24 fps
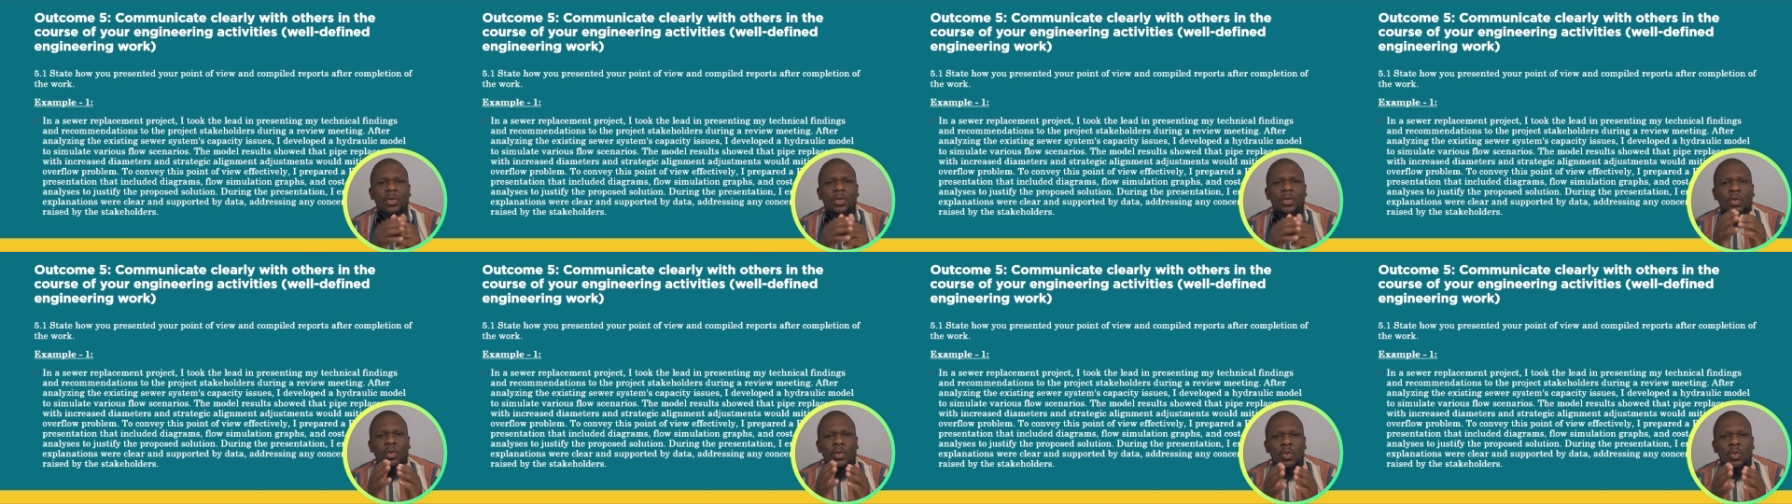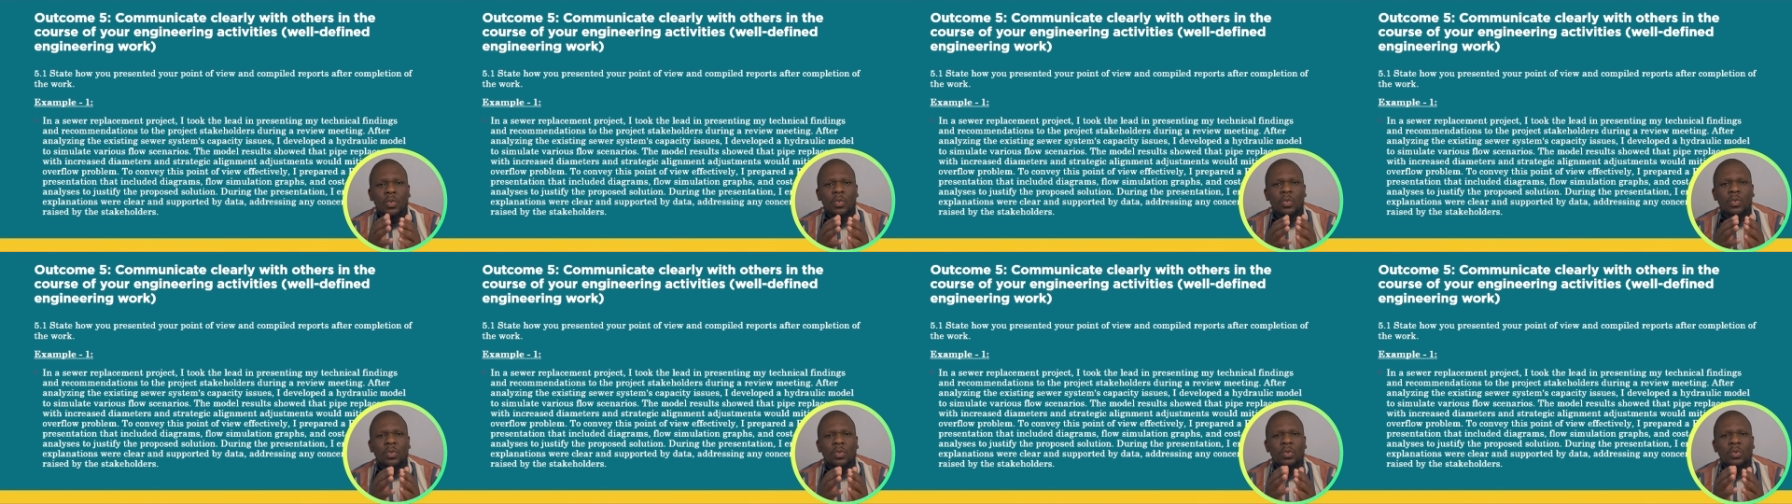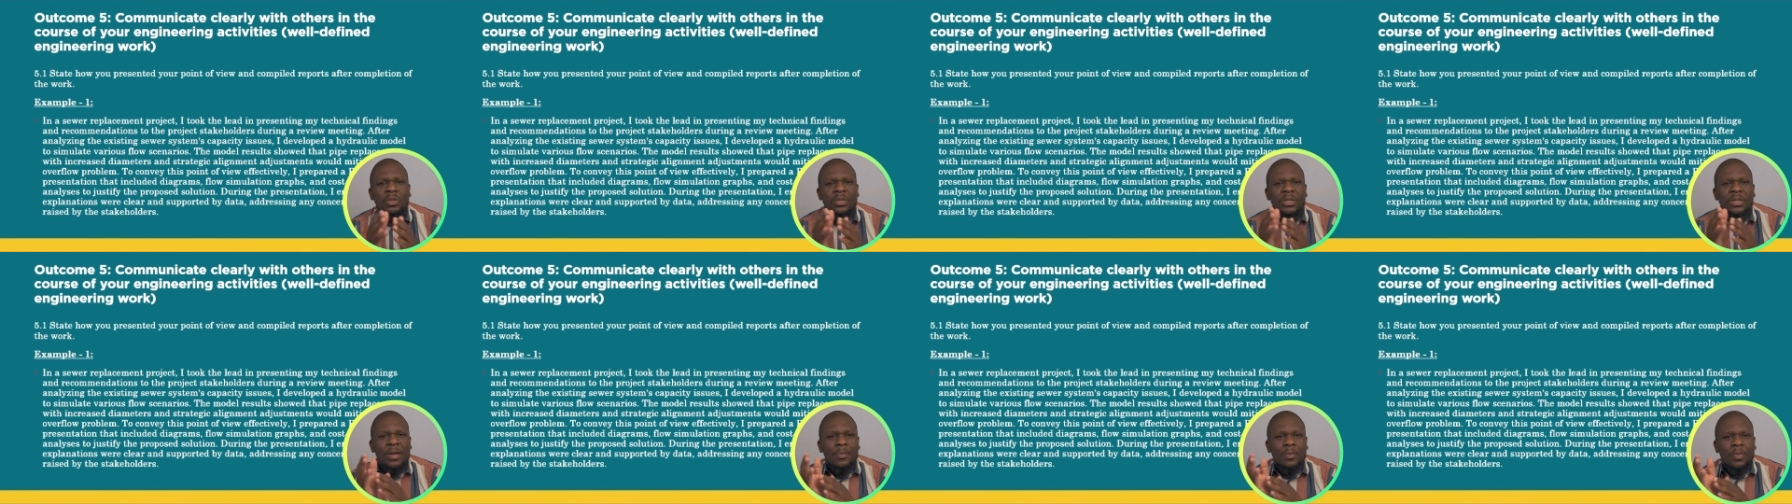to
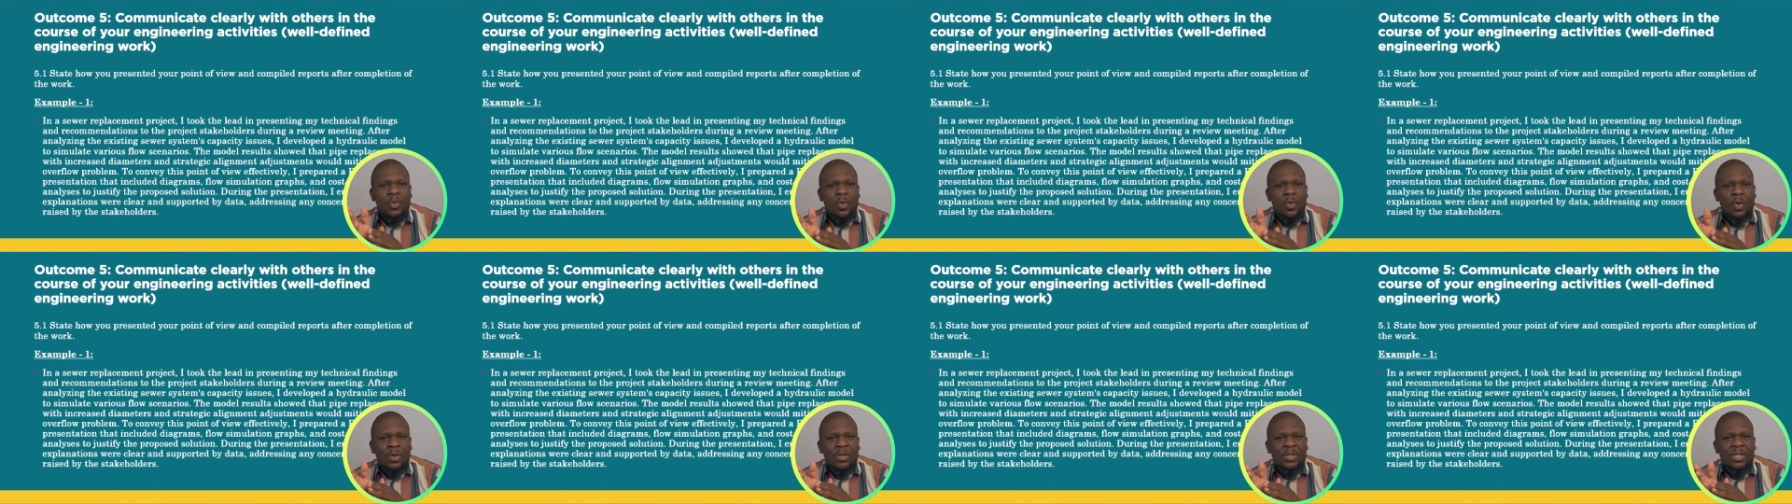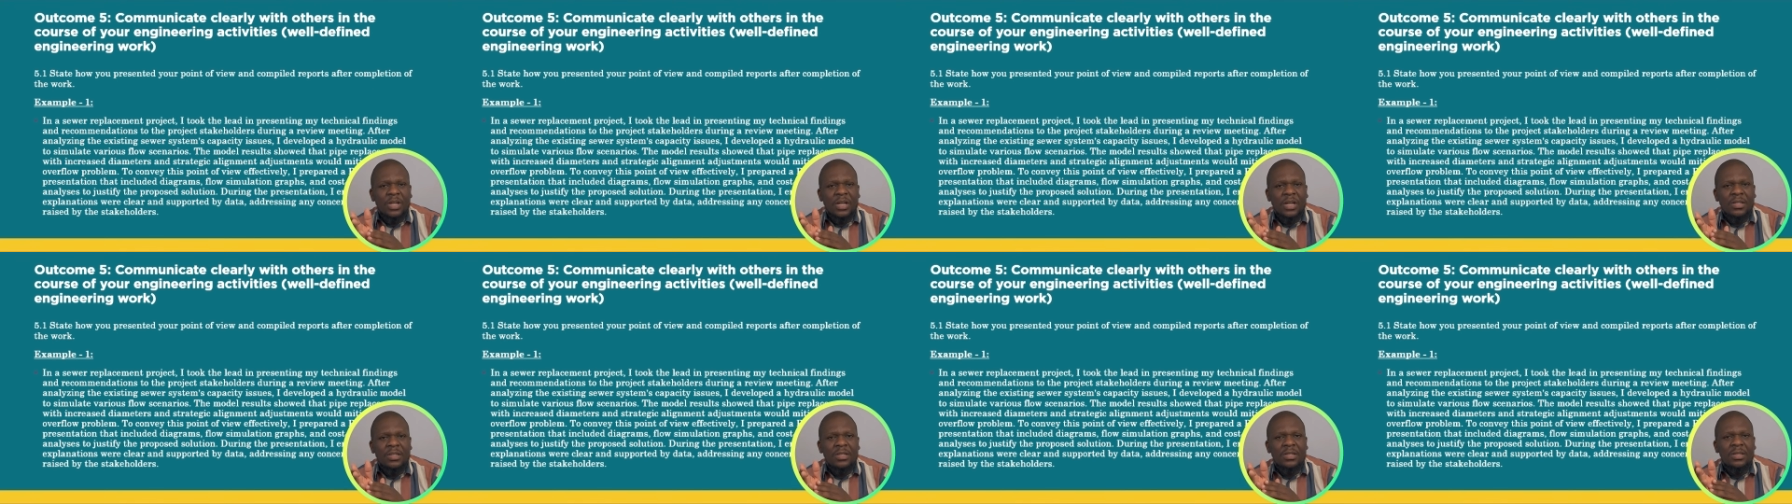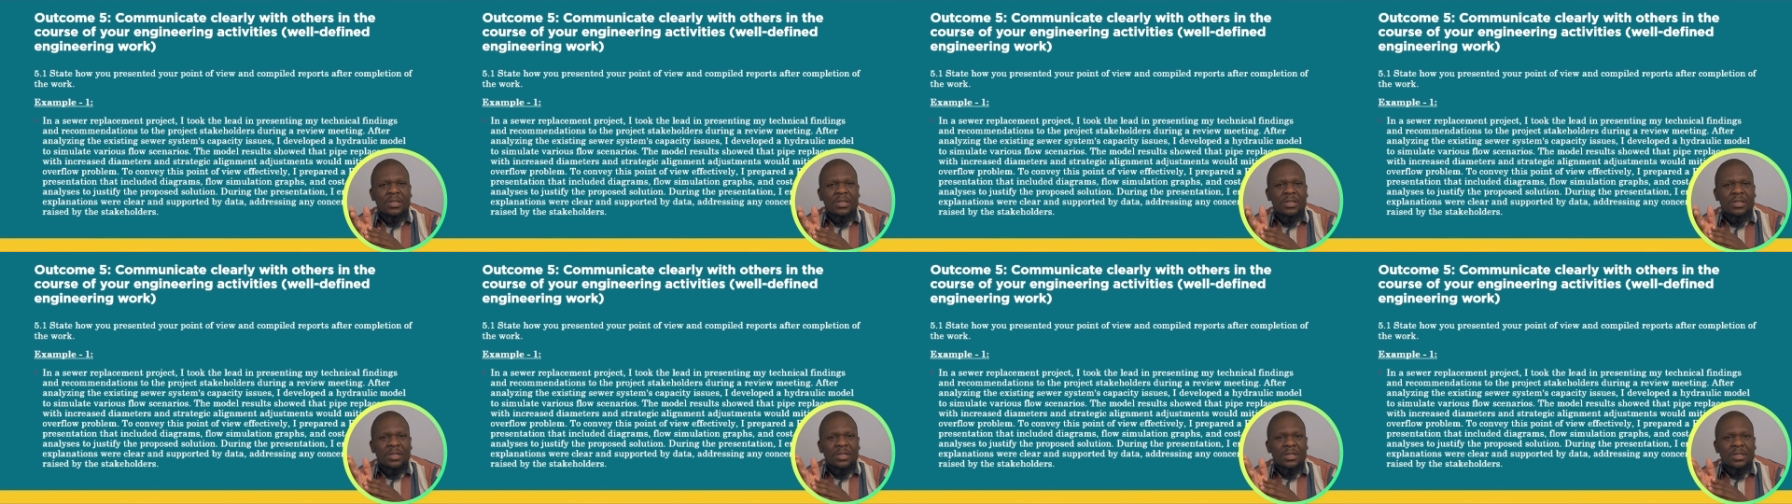the
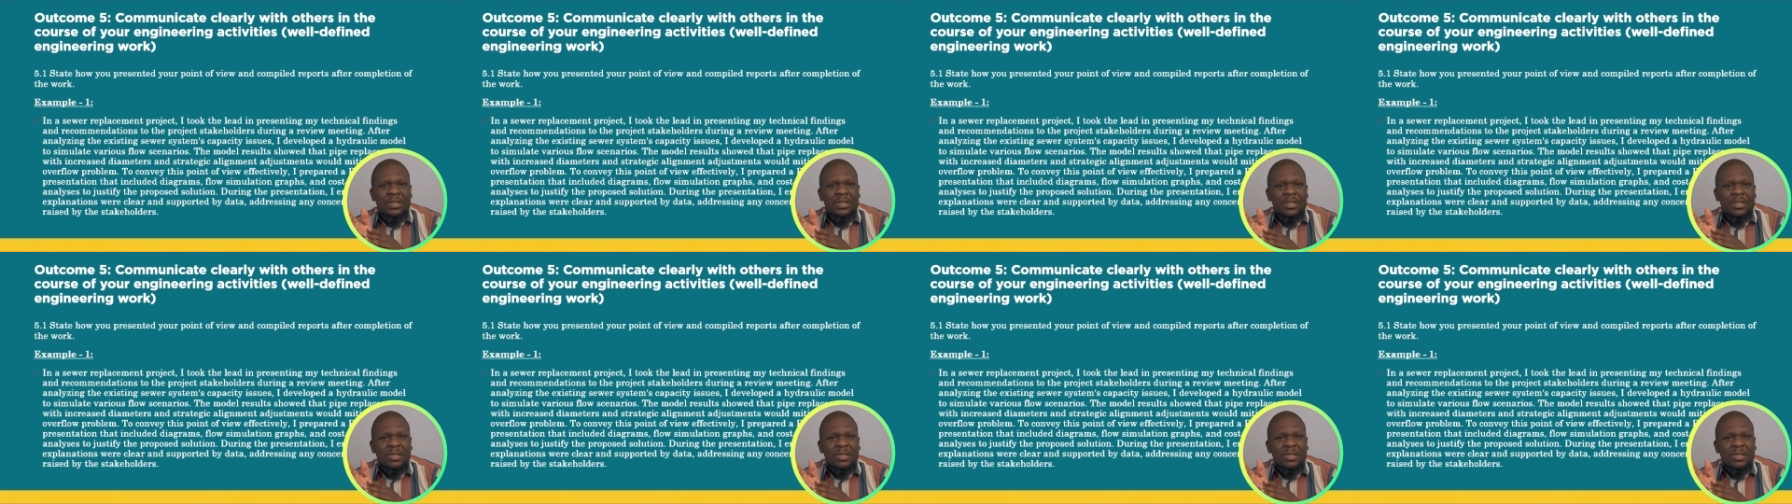project